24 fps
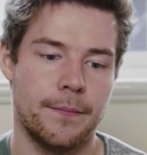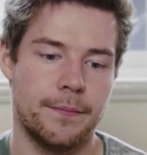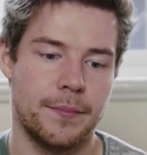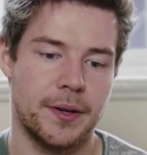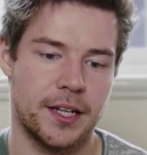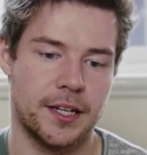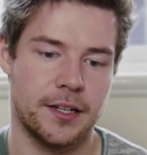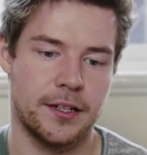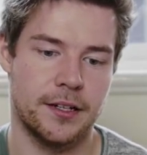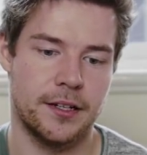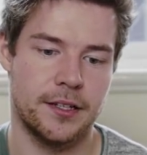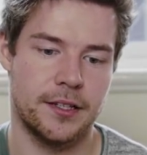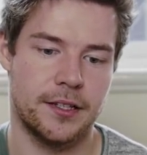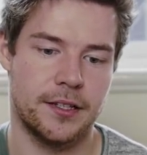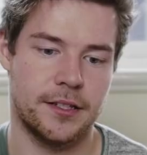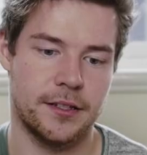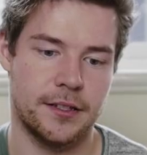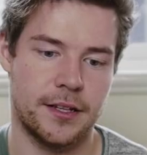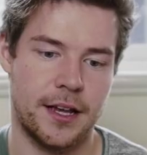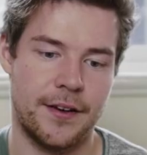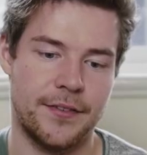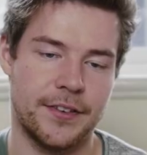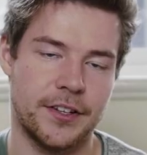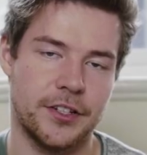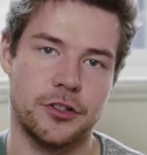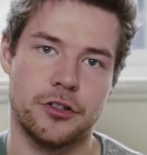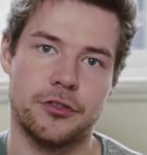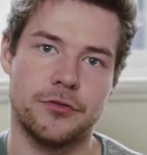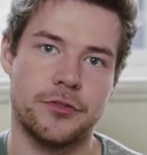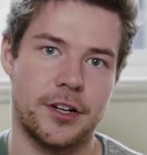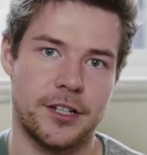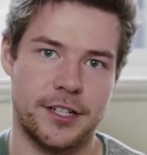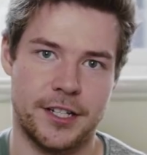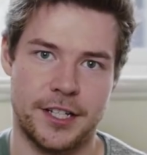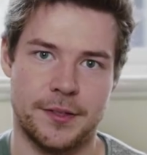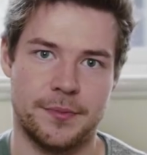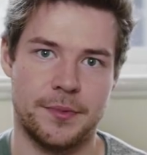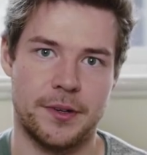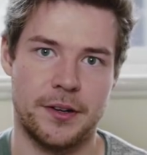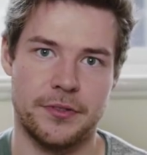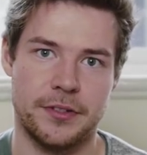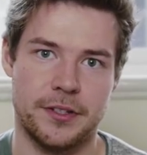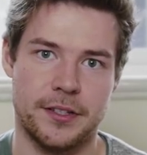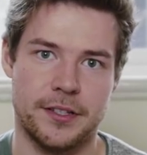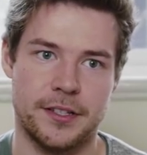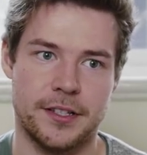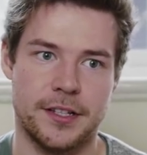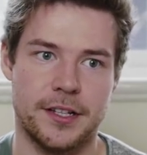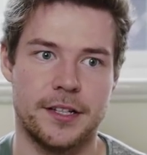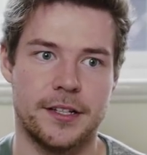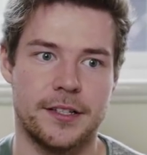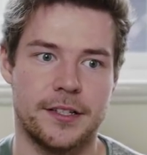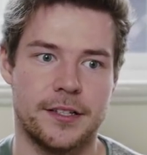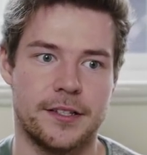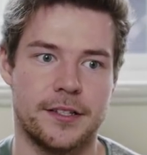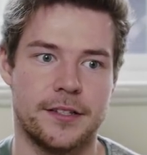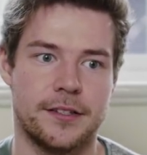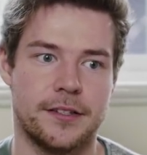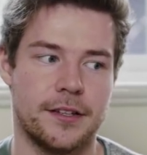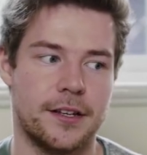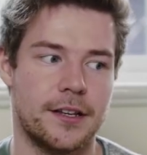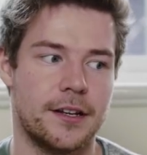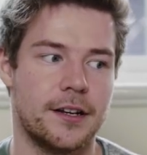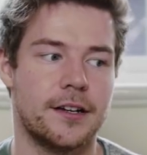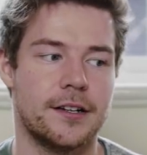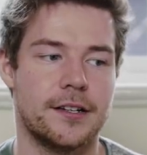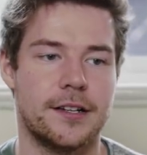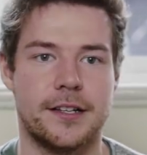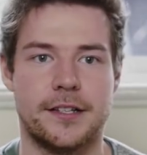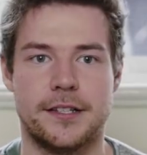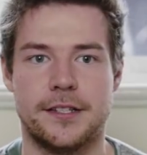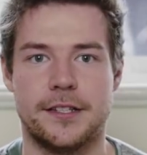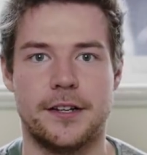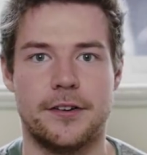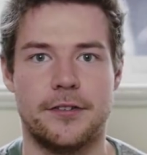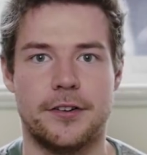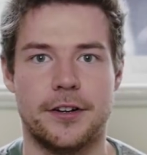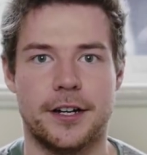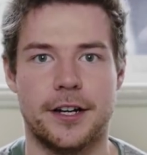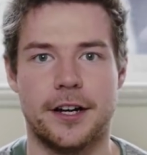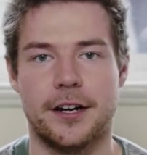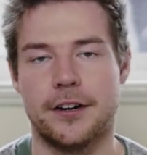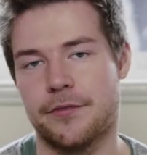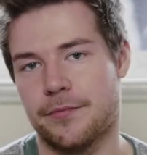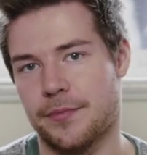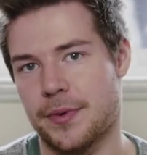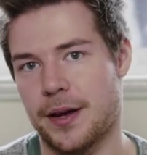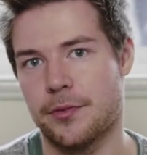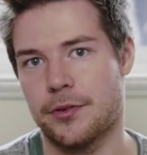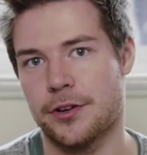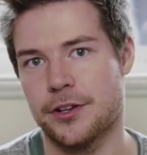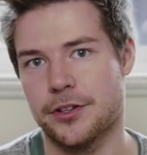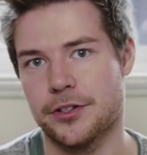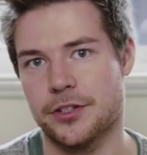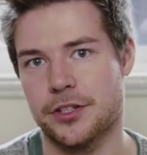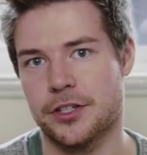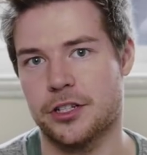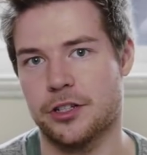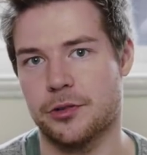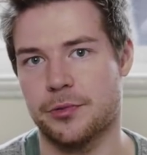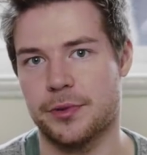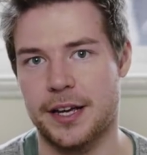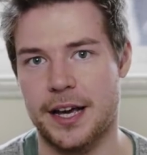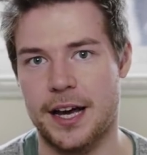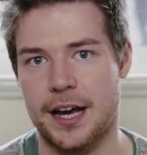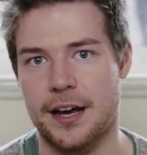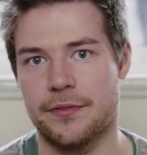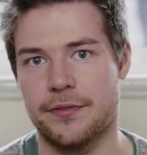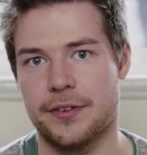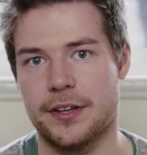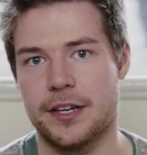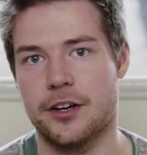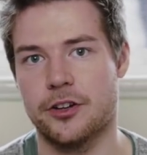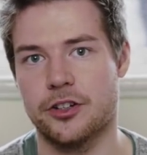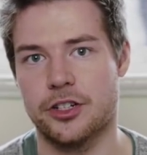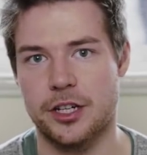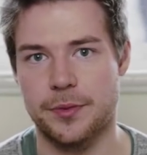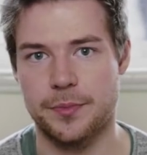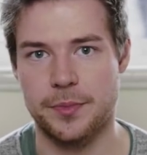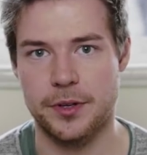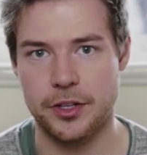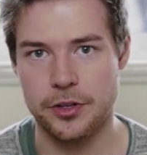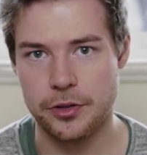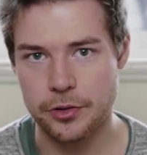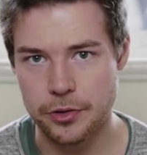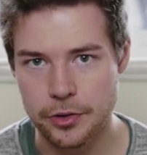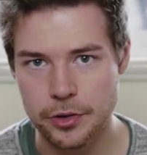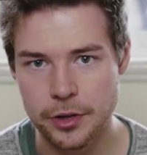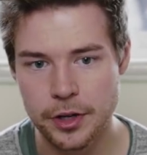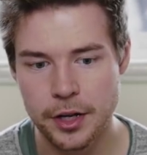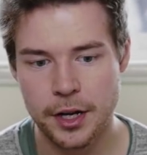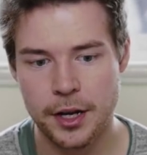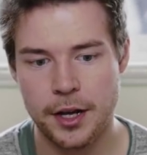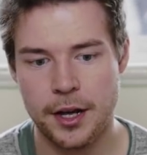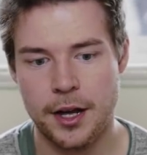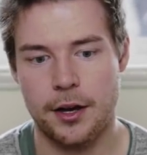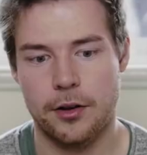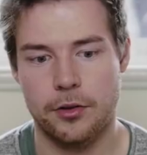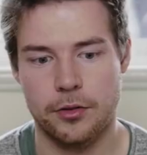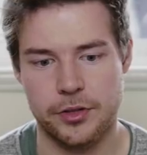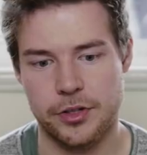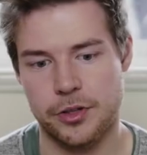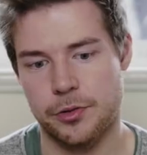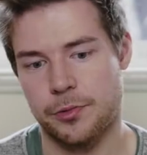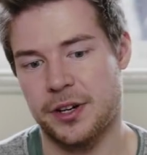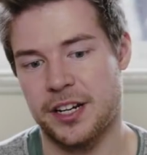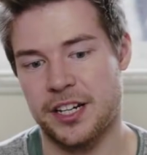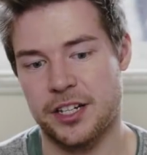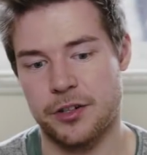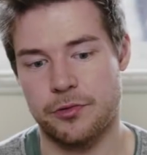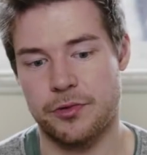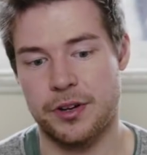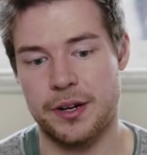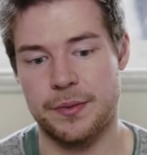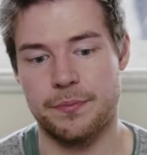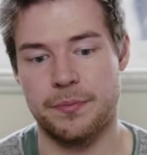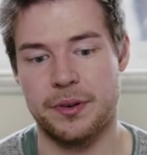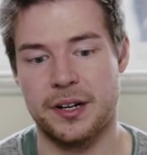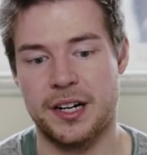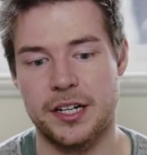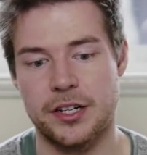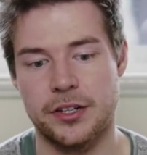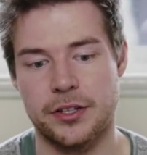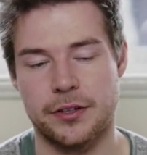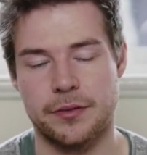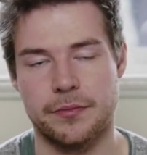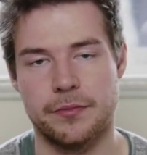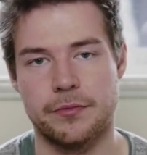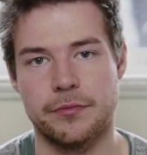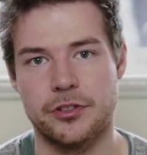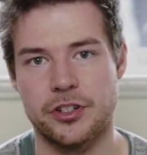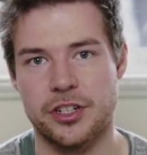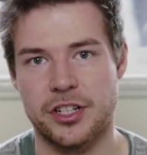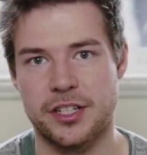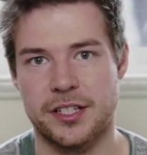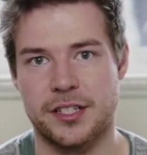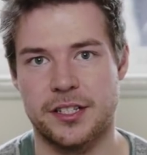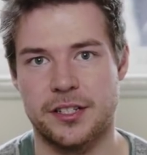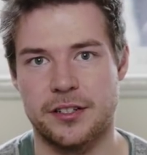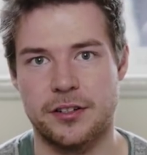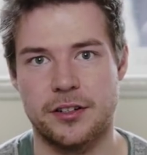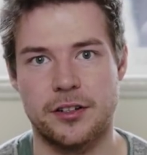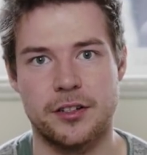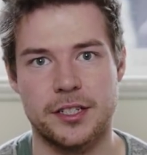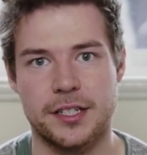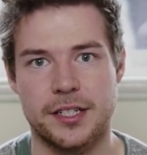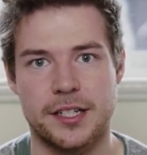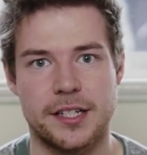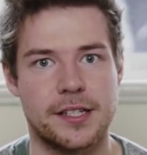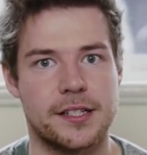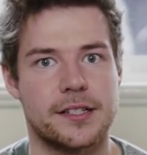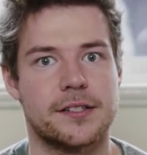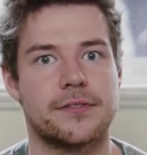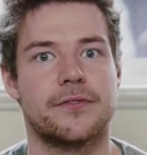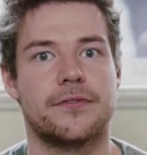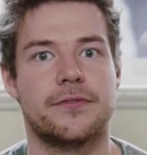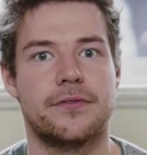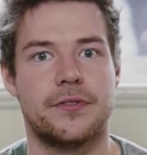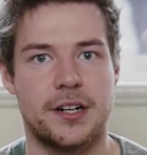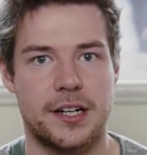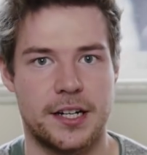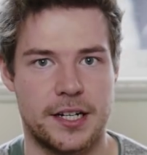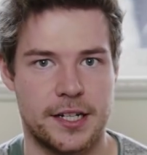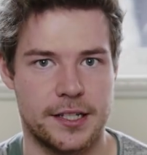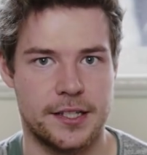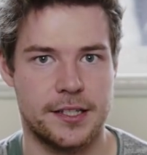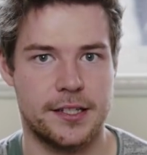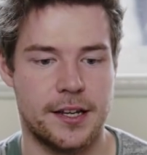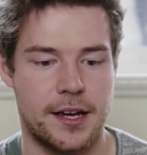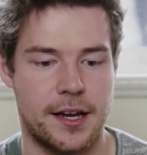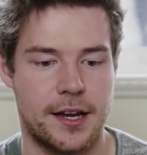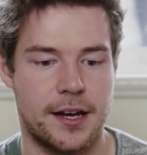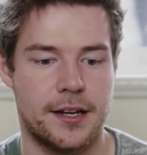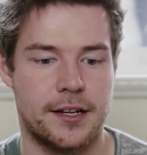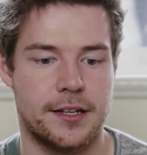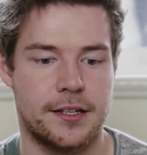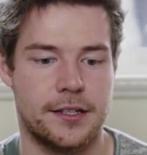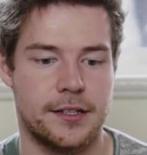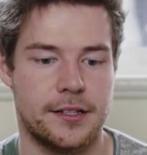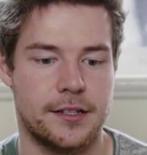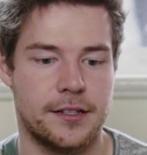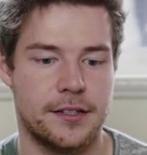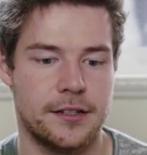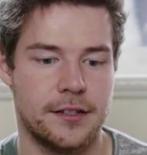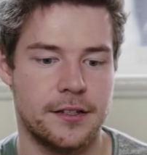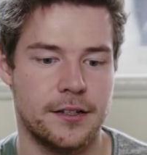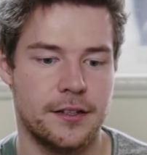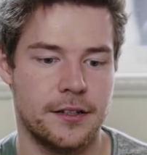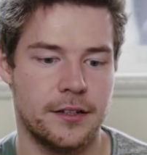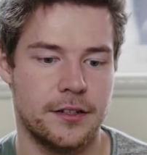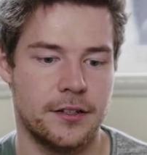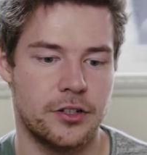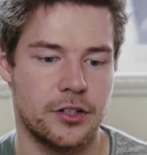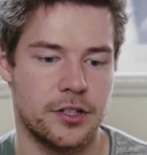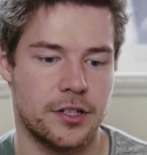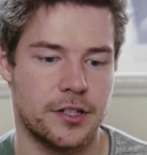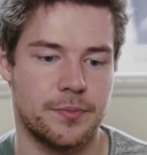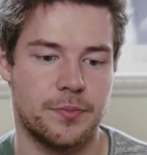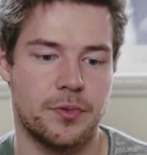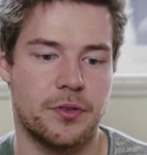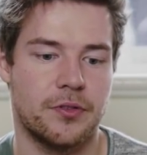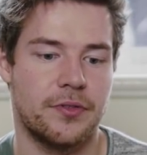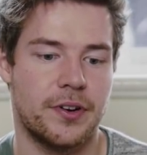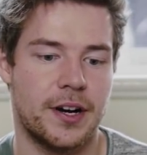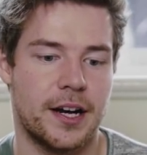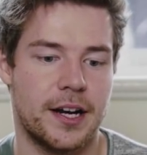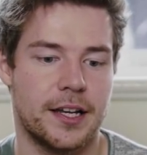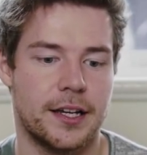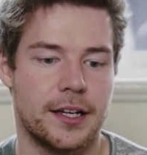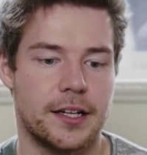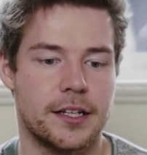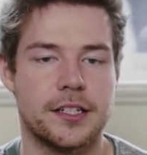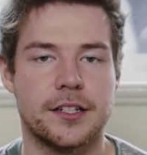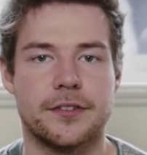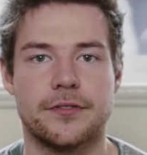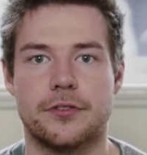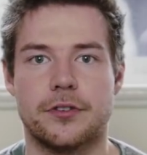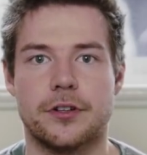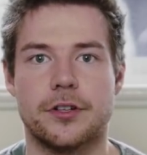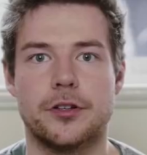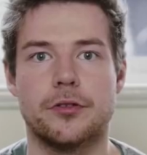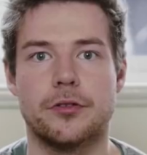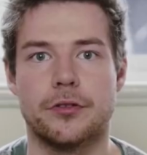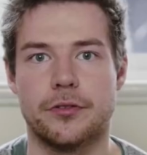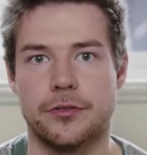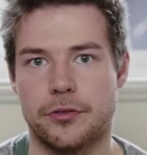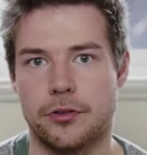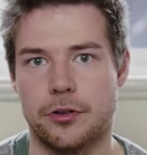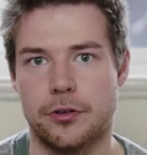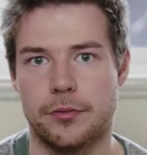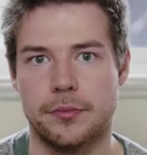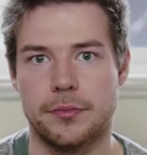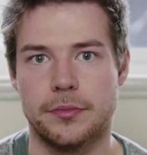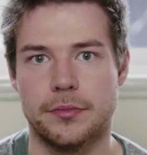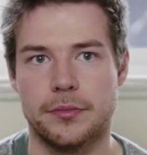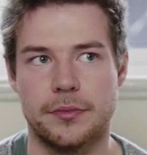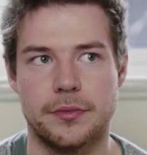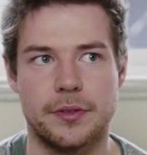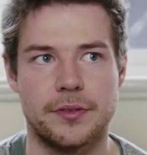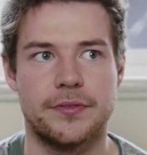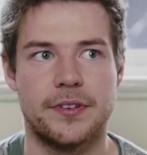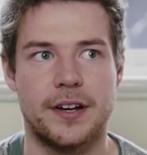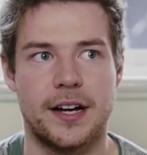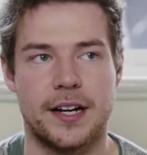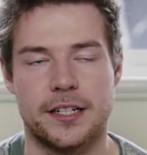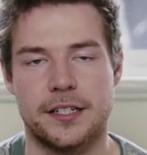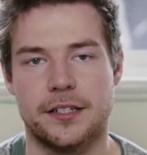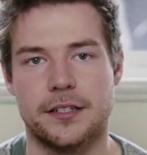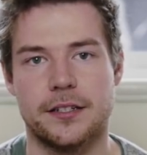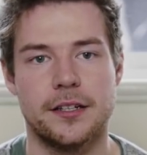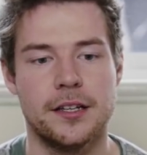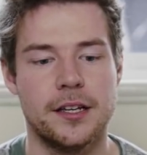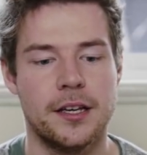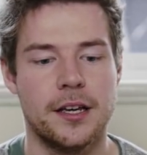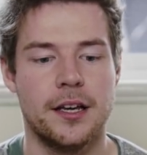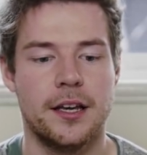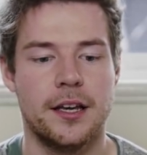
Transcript: Because having two vertex buffers is an unnecessary kind of memory usage that we have in our G P U. And also we need to rebind them, which is not as fast as just providing a different uniform. In fact,